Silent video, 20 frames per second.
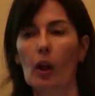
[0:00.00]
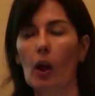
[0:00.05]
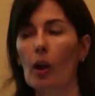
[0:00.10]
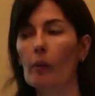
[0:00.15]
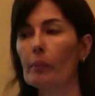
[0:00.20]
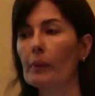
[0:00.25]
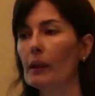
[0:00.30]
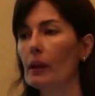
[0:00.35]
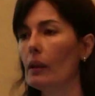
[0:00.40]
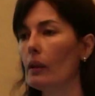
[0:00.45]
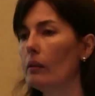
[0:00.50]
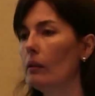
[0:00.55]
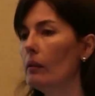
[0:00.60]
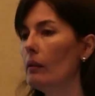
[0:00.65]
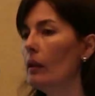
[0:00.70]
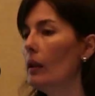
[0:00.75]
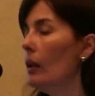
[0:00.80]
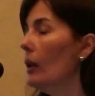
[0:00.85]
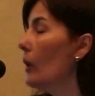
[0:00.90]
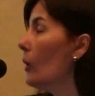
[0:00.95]
optical
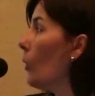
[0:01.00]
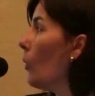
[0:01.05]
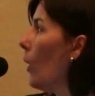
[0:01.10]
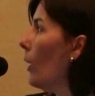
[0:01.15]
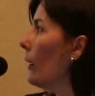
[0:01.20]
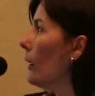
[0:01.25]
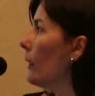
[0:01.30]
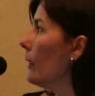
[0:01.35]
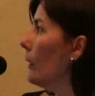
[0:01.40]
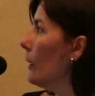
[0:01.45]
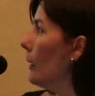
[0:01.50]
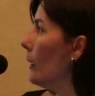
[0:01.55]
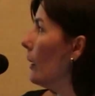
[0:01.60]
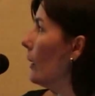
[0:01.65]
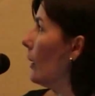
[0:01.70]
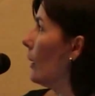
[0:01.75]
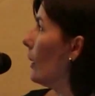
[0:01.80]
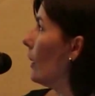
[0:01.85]
quality